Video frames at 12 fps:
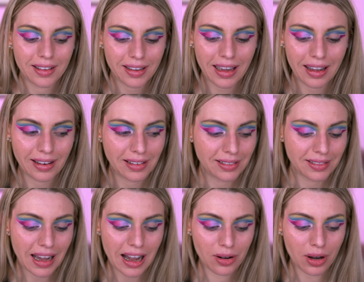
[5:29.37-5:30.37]
Okay,
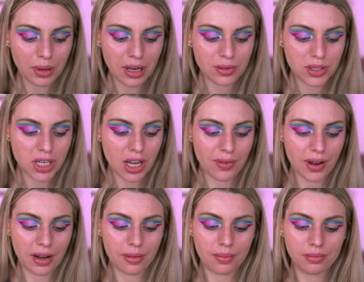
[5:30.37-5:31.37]
now I'm going to go
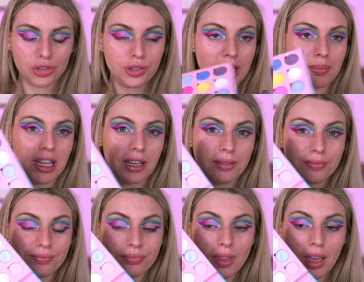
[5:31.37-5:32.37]
in Dreamy,
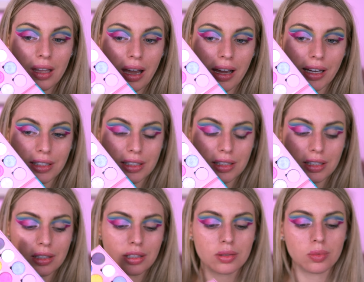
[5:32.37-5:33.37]
and
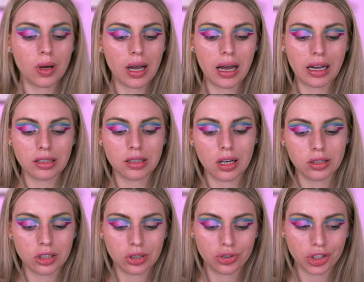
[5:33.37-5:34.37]
this is where I started
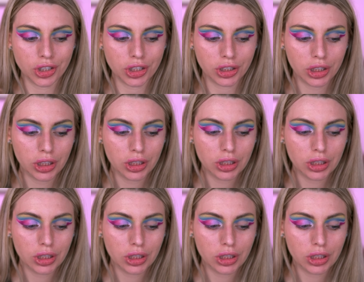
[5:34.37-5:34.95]
to struggle.